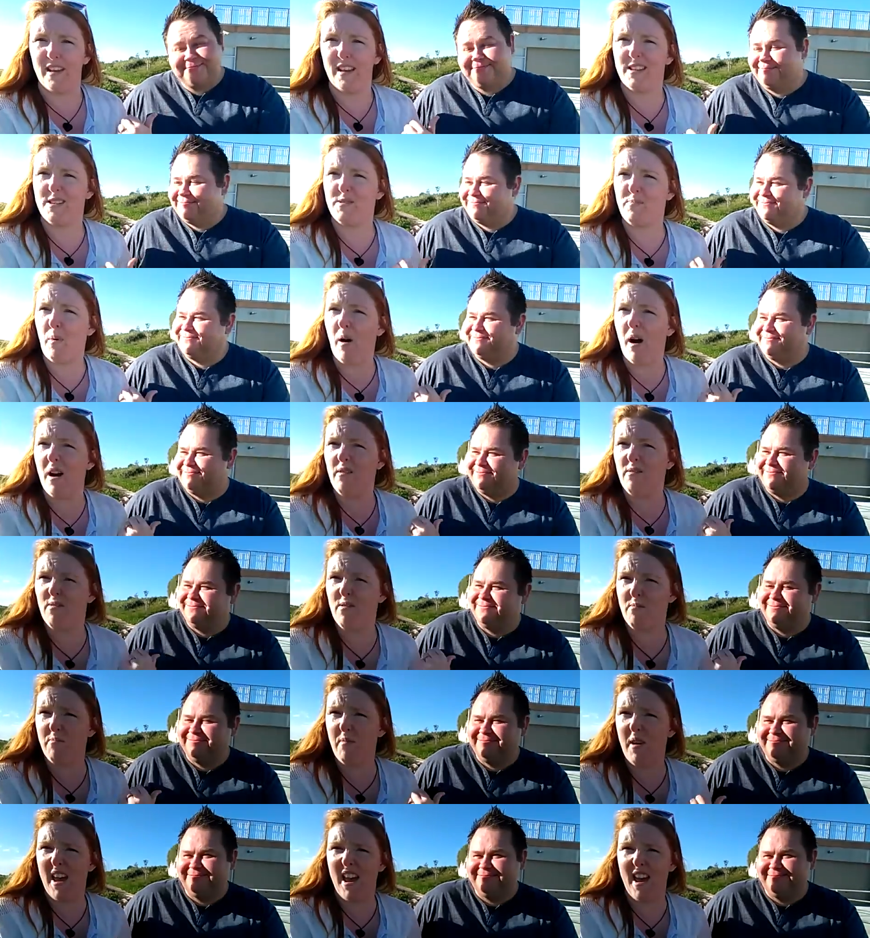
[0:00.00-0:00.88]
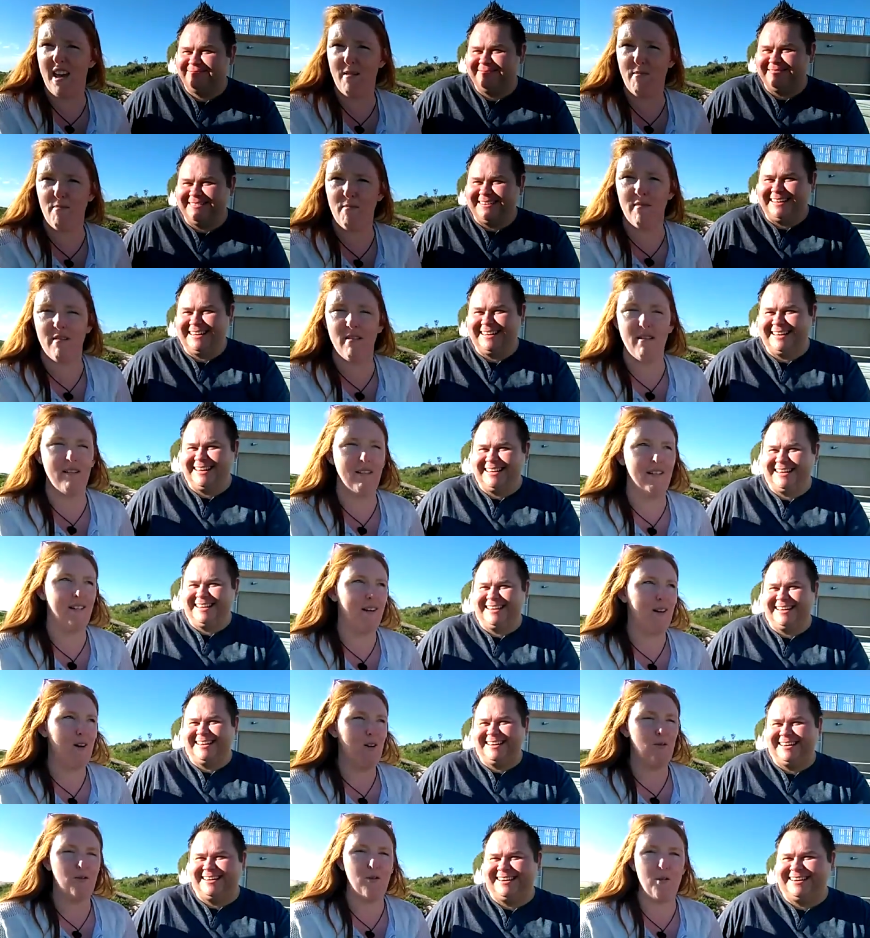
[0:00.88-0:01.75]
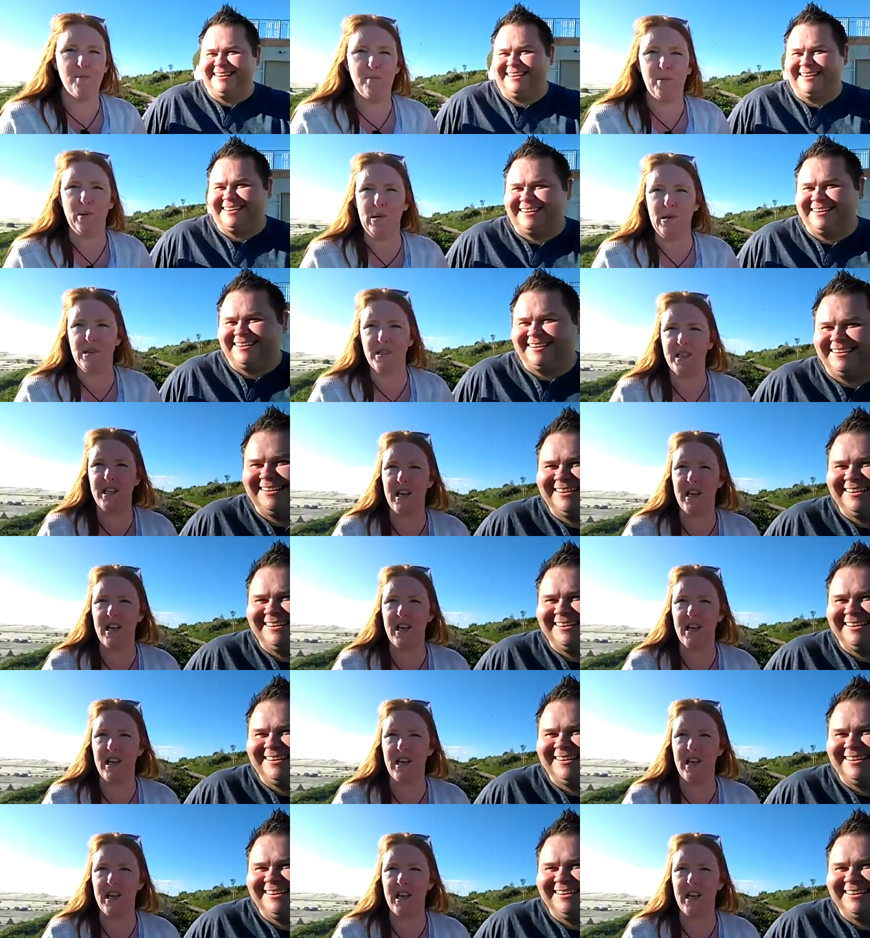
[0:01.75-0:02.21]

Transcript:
Speaker 1: It's bye from him. From Port